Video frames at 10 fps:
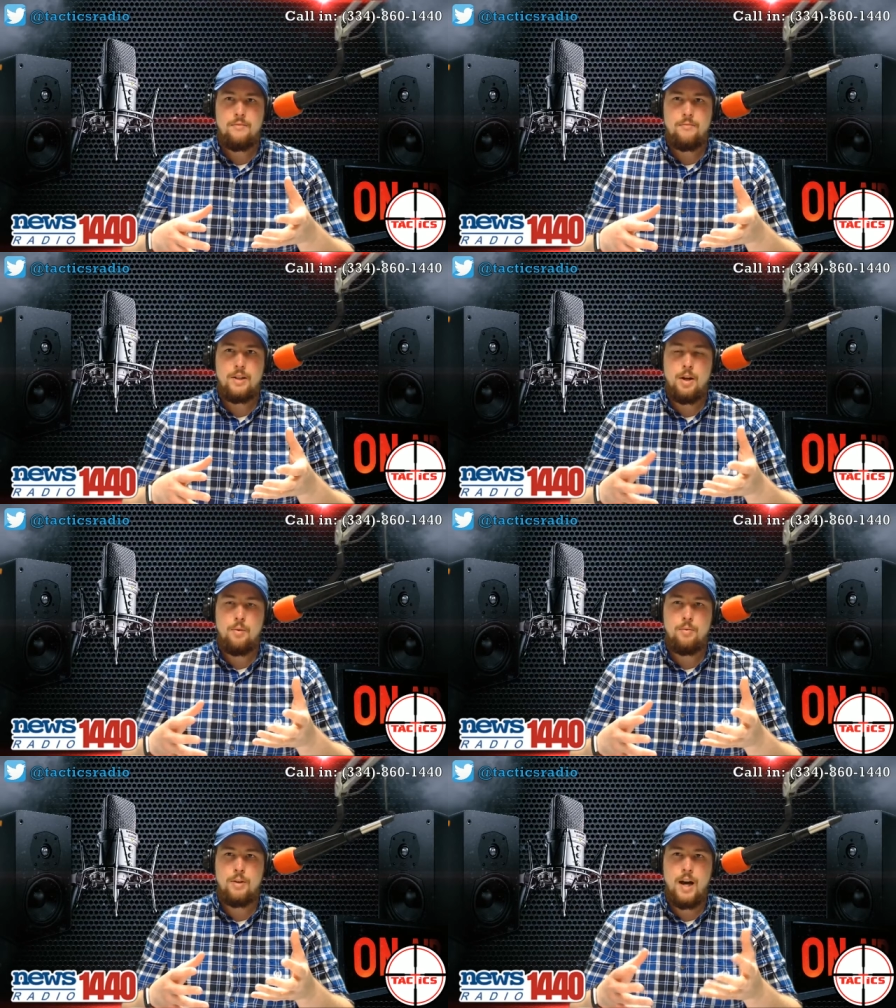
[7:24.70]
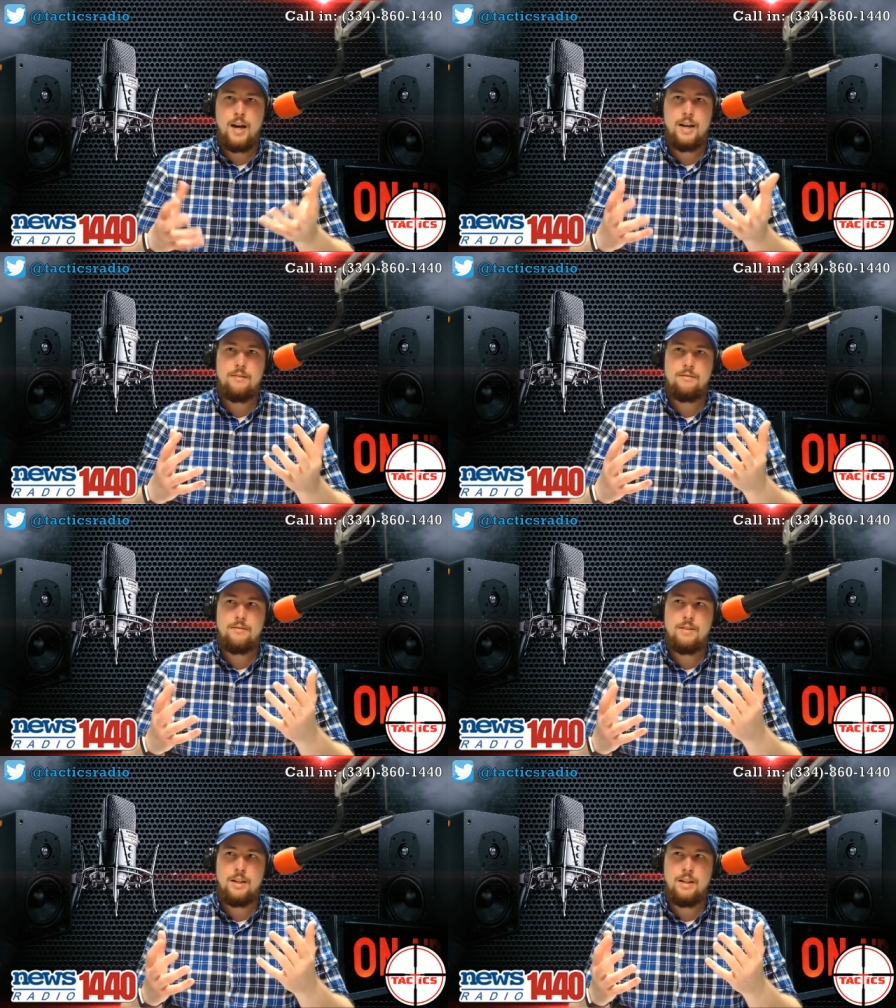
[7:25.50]
You know, not
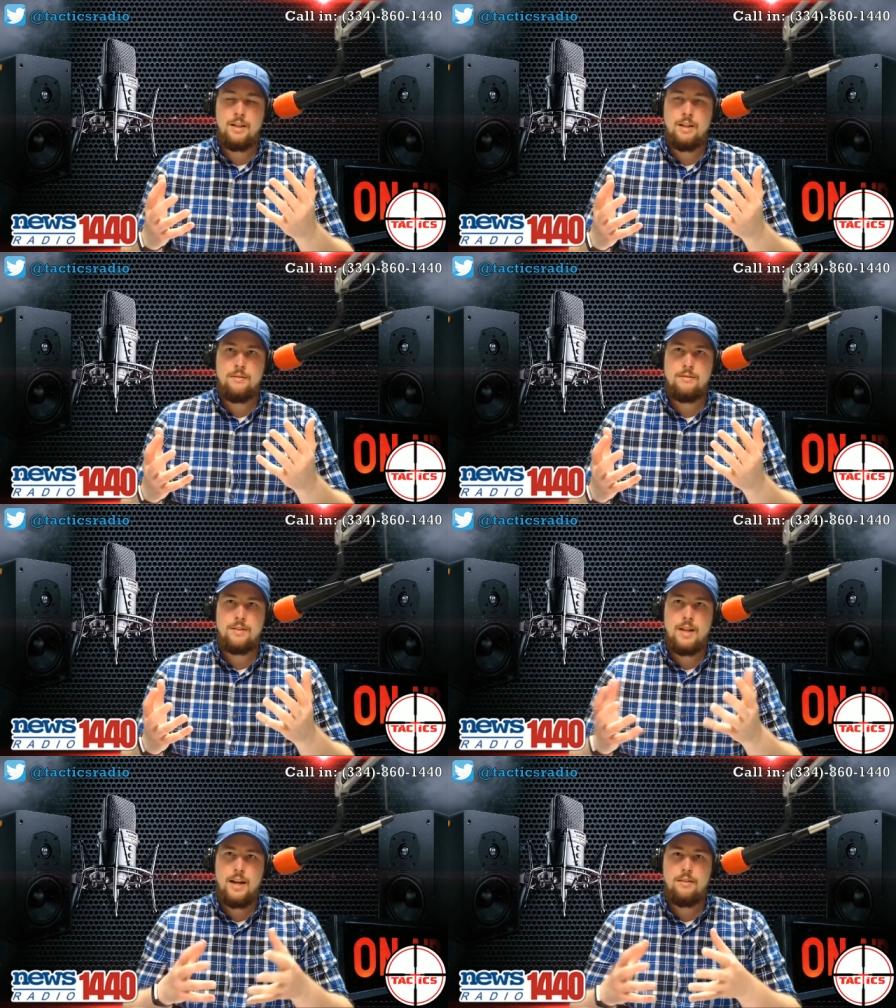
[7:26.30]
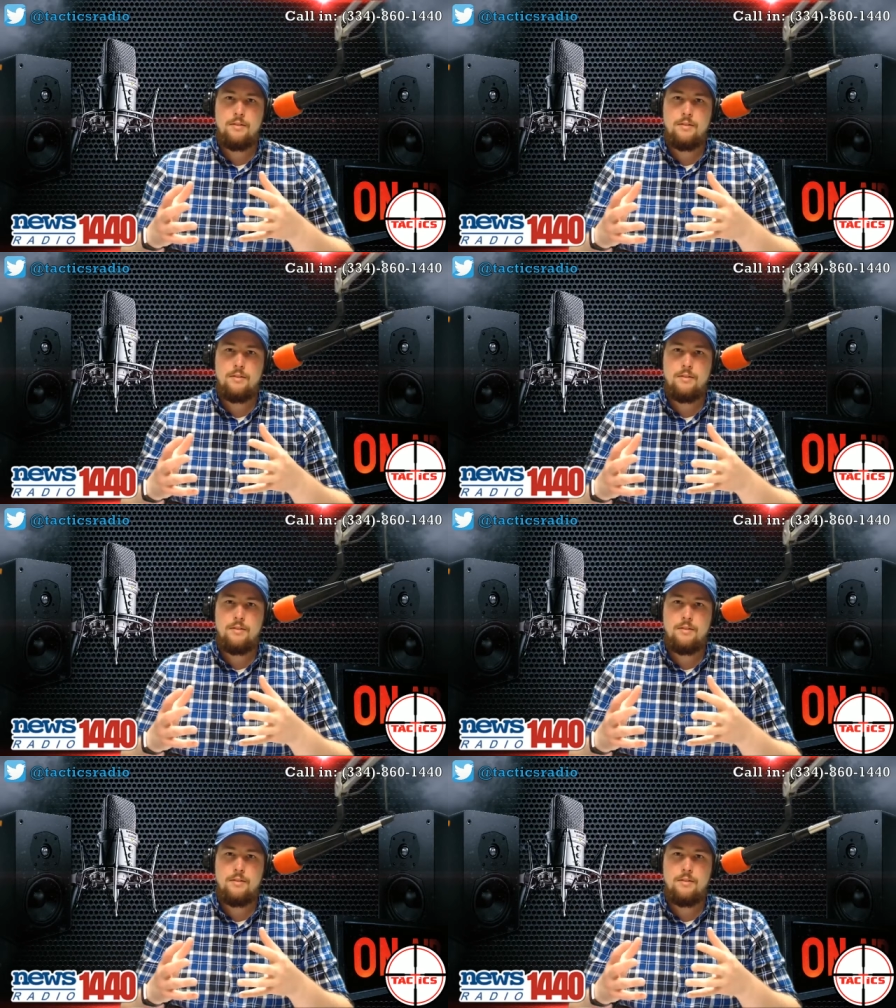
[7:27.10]
not